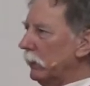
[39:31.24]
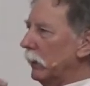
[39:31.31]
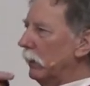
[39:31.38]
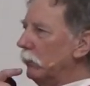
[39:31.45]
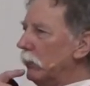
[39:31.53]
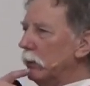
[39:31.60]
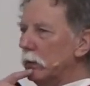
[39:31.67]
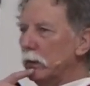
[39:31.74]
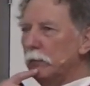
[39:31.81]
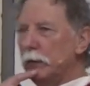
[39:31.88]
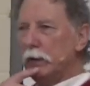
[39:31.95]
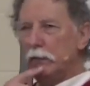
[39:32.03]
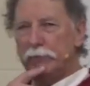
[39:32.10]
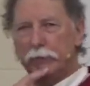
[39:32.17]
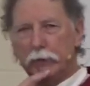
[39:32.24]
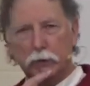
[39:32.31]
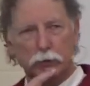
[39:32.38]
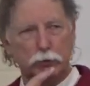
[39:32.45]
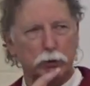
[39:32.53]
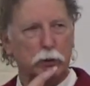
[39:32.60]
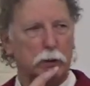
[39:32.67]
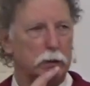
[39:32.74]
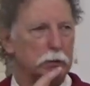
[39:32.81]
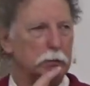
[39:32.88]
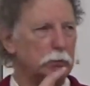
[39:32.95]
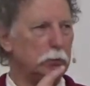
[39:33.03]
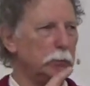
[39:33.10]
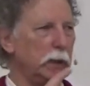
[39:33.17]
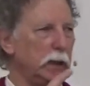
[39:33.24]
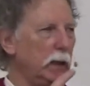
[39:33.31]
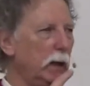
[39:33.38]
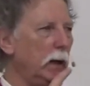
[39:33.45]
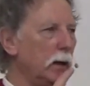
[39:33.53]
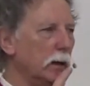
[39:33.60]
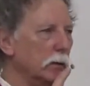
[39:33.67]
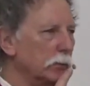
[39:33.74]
I wonder how many village idiots you may have